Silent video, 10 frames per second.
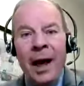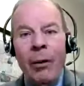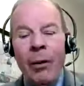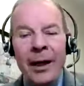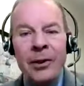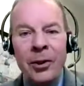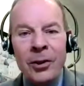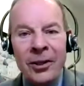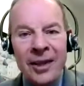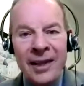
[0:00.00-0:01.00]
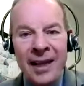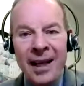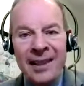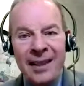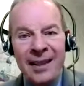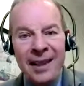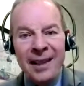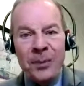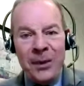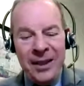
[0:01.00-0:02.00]
I wanted to discuss in
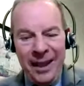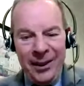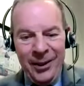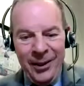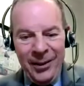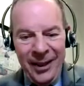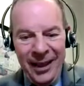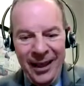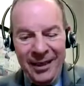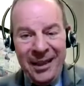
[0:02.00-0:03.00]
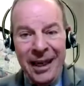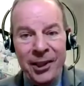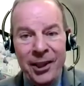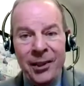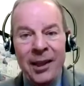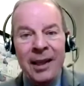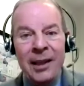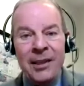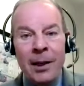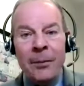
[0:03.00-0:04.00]
this particular session
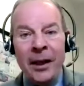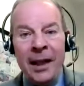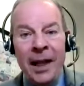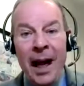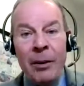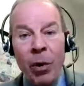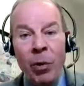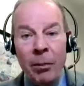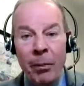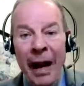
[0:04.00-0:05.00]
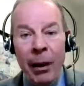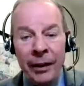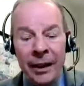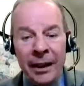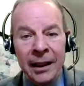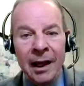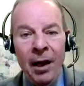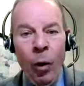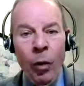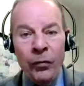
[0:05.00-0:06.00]
something that I wrote about
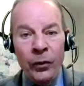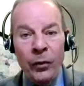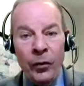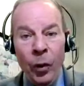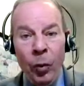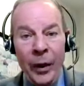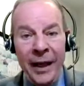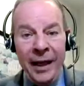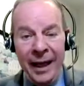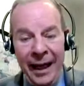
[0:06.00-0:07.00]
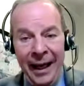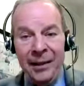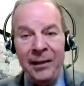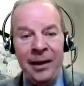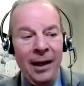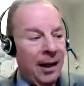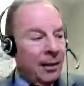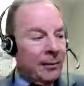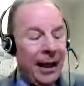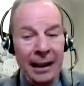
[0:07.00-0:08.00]
over the weekend
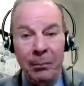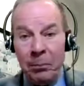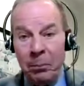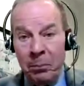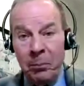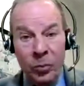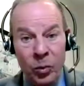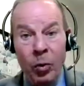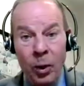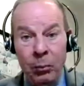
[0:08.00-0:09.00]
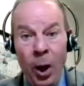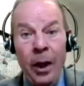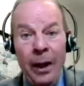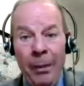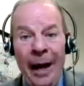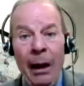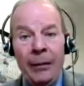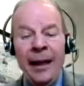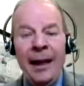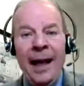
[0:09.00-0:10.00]
and wrote a blog
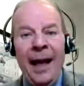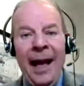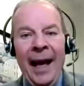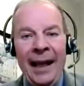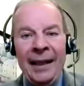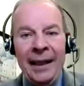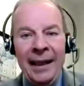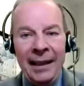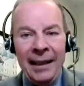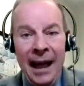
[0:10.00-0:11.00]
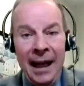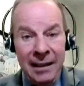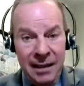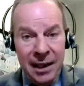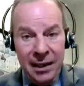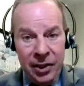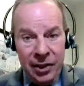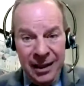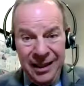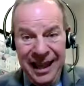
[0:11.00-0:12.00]
about, and it got
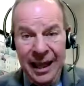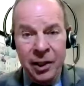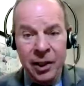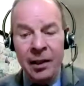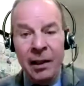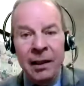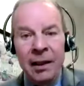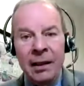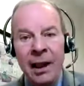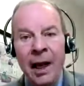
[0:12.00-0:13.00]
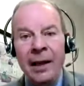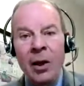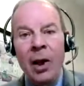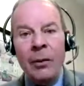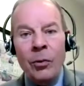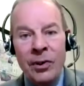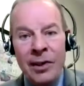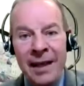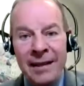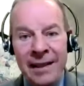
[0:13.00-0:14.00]
such attention that I thought it was
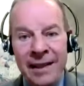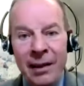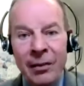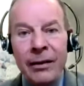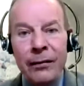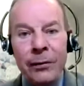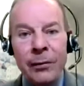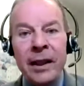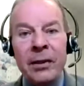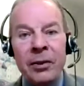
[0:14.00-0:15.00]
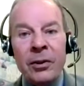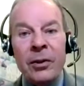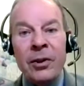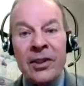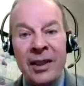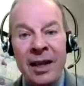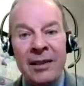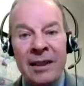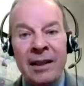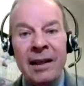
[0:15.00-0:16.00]
necessary for me to
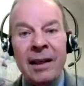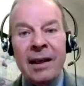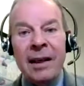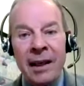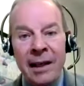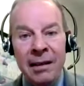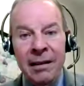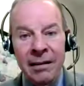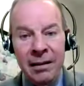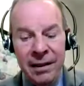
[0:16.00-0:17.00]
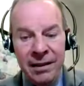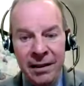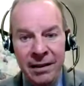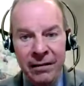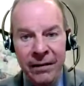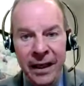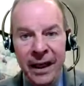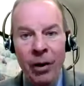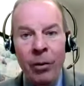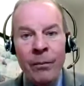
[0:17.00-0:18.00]
discuss it in this
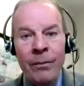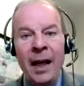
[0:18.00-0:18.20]
video